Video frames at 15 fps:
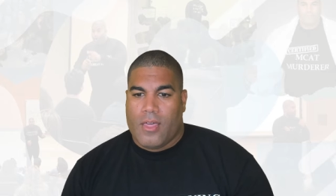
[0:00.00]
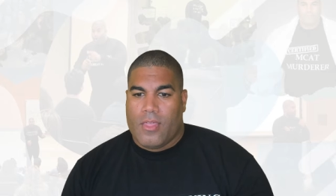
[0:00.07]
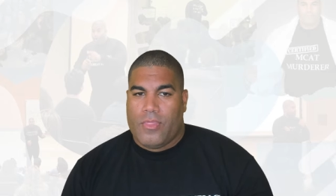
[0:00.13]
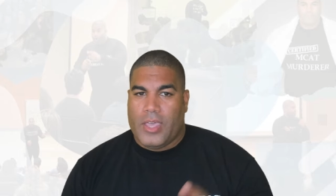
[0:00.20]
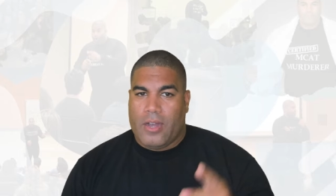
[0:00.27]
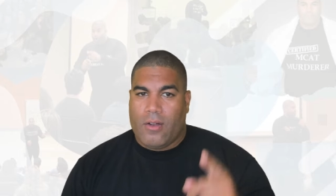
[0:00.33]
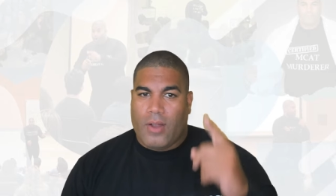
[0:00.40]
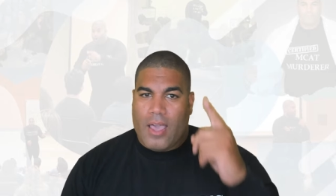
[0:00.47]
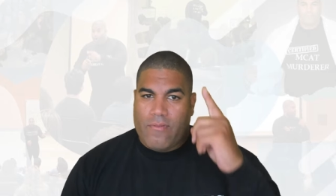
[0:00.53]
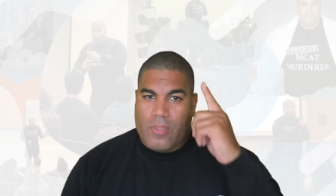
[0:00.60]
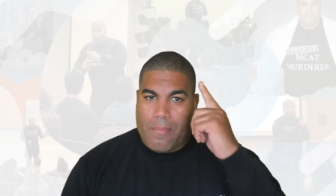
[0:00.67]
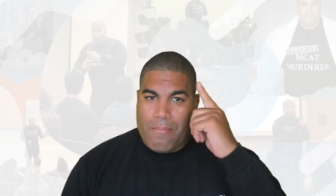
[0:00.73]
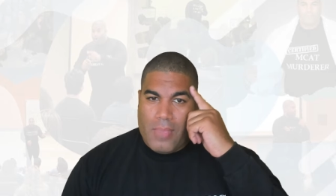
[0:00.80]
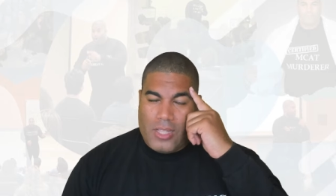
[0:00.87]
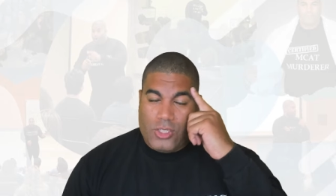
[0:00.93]
They don't have the
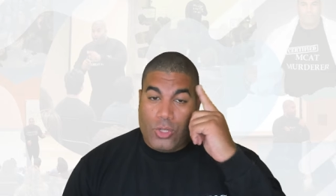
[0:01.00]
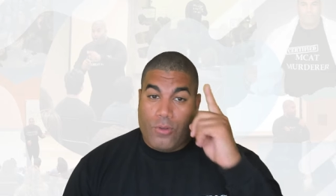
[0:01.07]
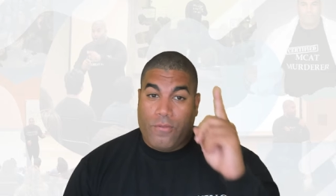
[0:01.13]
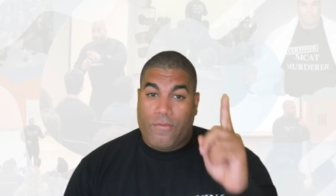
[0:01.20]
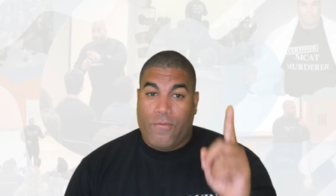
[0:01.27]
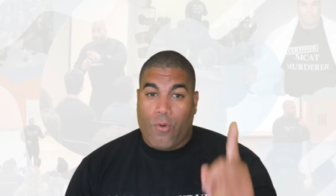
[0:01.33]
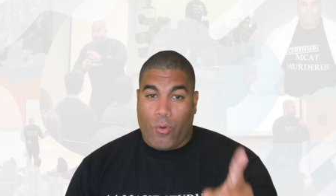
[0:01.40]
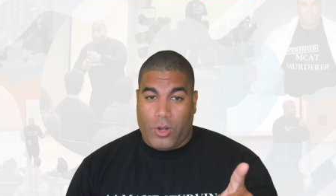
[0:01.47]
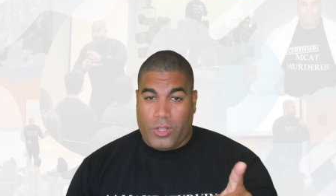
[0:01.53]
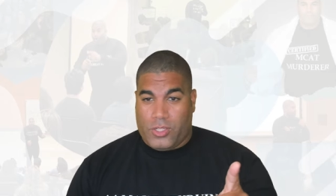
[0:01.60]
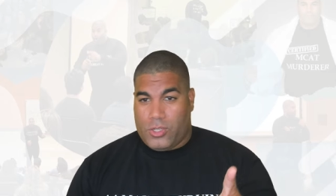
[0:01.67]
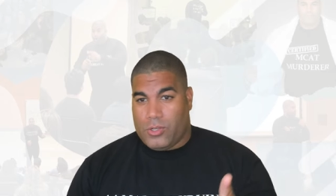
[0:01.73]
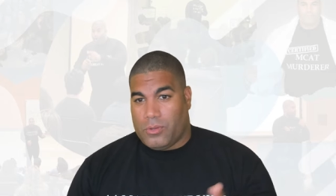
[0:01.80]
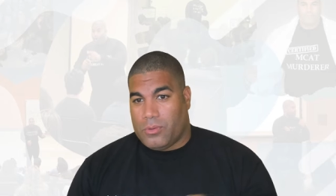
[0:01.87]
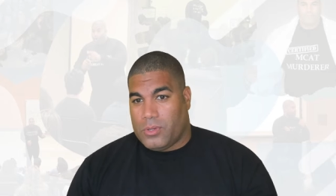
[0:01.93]
mental
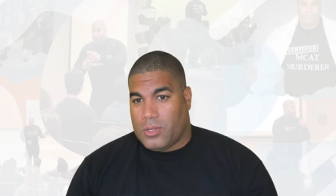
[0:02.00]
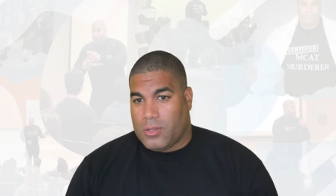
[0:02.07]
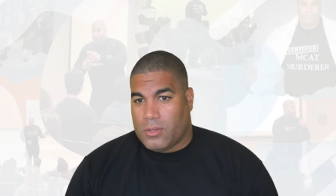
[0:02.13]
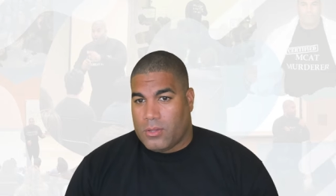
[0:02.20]
fortitude.